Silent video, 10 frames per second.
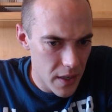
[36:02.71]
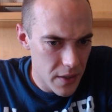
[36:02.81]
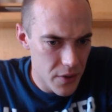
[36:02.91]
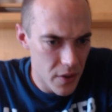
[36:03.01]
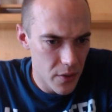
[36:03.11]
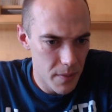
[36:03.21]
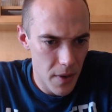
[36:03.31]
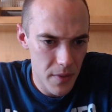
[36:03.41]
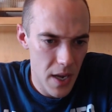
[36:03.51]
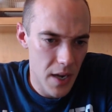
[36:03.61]
It is jerk with
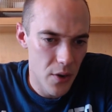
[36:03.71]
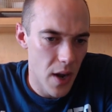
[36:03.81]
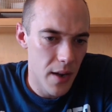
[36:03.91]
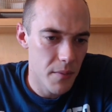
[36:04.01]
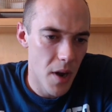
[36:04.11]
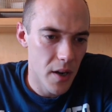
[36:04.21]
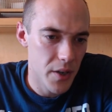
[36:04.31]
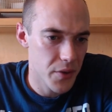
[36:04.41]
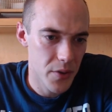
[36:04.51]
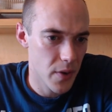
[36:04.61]
mountain. Yeah, I know. I'm not going
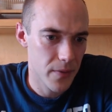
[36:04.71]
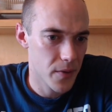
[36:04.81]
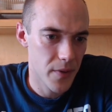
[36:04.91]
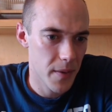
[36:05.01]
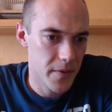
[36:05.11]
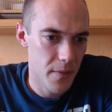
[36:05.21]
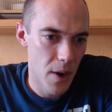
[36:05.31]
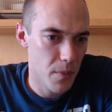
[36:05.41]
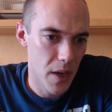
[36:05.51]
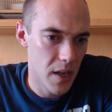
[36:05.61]
to use 24 frames for
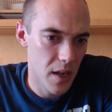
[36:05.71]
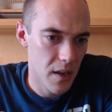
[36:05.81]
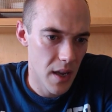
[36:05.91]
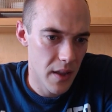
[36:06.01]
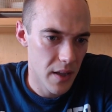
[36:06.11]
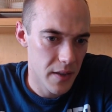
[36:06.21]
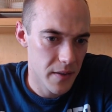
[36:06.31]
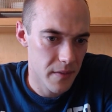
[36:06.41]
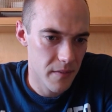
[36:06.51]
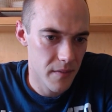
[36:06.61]
mountain biking. I think
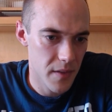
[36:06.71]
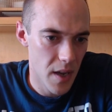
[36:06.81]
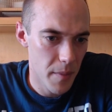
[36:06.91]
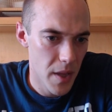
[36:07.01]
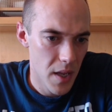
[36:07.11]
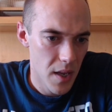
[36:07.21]
that's dumb.